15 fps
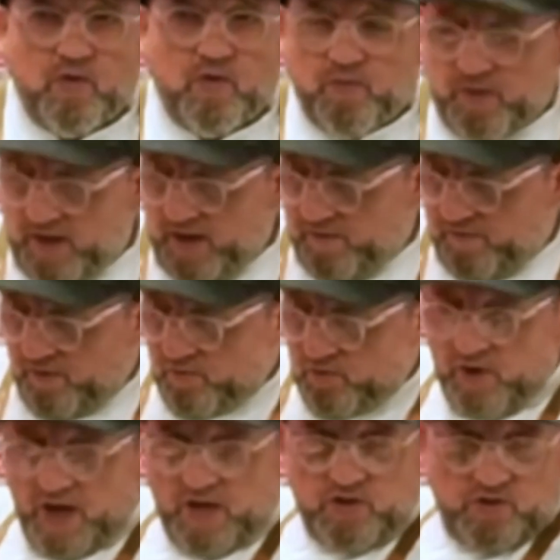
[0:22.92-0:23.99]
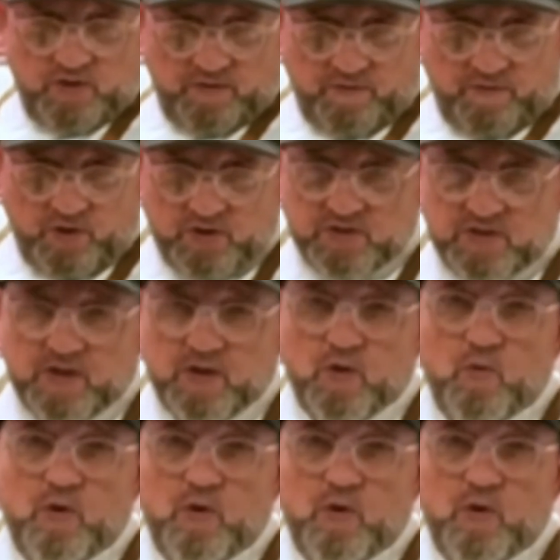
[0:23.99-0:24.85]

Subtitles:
of bread from scratch. First,